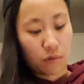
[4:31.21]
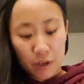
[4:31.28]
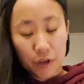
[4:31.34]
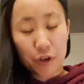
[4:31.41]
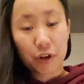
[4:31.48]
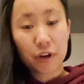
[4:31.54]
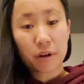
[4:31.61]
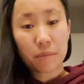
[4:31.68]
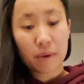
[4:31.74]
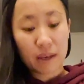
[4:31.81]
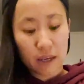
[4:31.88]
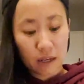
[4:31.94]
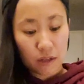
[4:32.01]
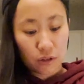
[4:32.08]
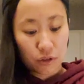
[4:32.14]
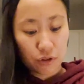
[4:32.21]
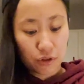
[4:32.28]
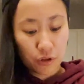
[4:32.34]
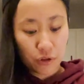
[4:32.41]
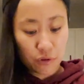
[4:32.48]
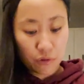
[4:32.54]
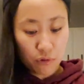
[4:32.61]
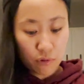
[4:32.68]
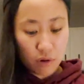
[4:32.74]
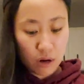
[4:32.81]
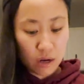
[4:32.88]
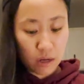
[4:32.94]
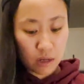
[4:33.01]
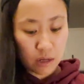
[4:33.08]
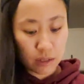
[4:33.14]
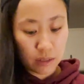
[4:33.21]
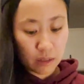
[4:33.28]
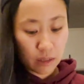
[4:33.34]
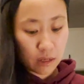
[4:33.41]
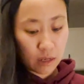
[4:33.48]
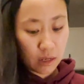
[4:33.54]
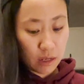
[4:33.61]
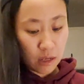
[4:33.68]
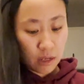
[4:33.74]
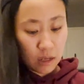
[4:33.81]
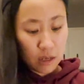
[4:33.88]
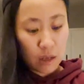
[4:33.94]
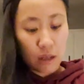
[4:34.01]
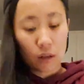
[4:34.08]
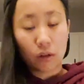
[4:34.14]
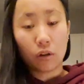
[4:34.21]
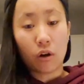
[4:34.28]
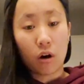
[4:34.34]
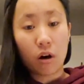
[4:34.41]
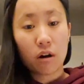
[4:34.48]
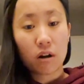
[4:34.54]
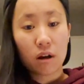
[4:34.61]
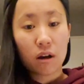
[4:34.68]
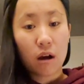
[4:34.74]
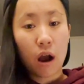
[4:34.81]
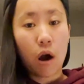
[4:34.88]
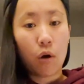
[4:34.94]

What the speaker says: You're gonna make 2 long